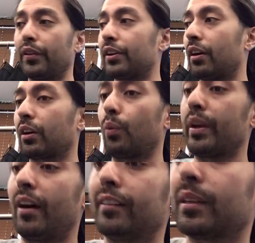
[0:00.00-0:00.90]
in the dark,
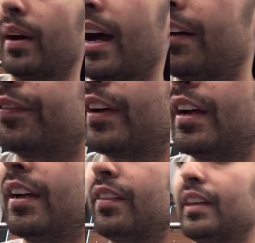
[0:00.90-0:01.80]
we also have
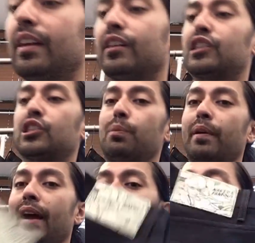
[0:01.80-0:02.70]
the
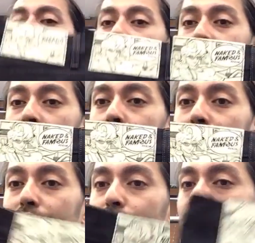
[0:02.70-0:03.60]
supernatural
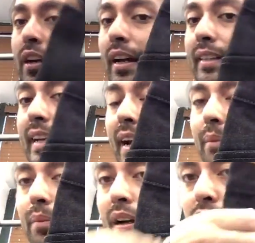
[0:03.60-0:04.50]
selvage
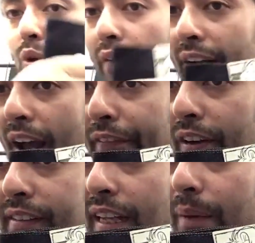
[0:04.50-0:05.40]
denim, 12 and a half
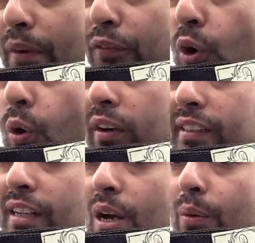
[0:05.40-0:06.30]
ounce denim. Of course,
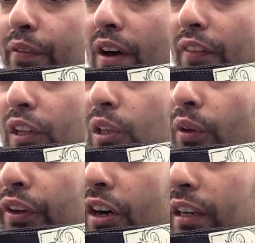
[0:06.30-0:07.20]
We've got the
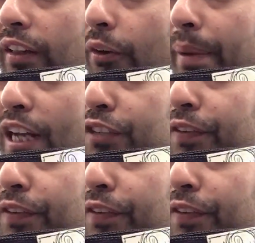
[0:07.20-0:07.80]
glow-in-the-dark leather patch